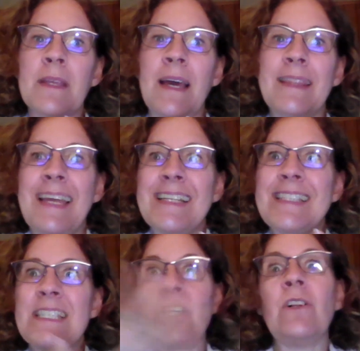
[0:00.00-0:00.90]
and that
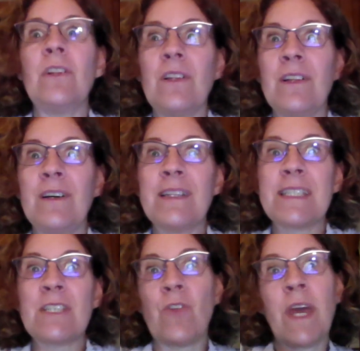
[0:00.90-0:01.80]
it's still
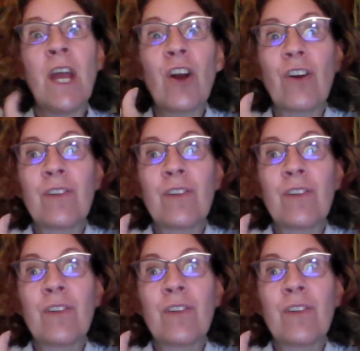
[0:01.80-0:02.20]
it's still there.